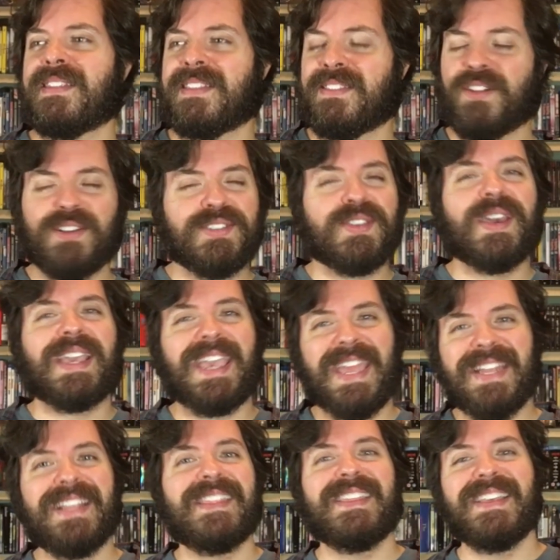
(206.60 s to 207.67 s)
looks like
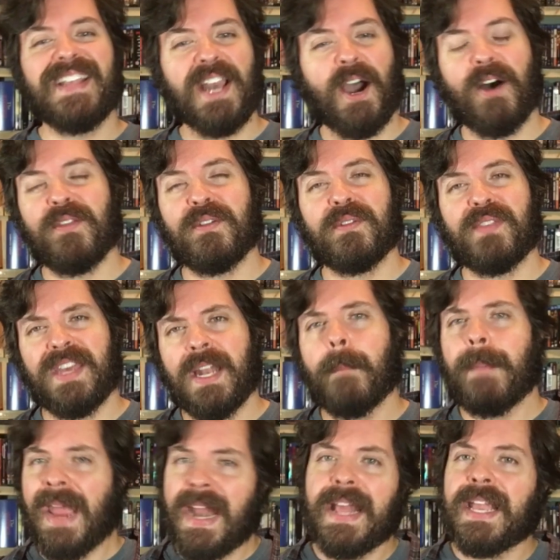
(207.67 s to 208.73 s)
anything other than a
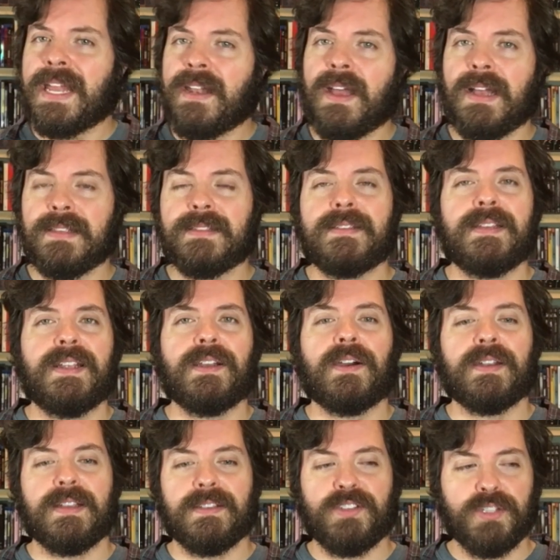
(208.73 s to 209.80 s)
mannequin head sitting
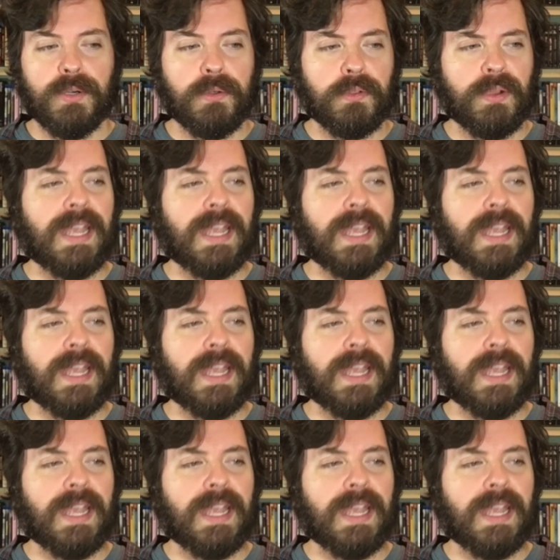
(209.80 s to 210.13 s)
on his shoulder.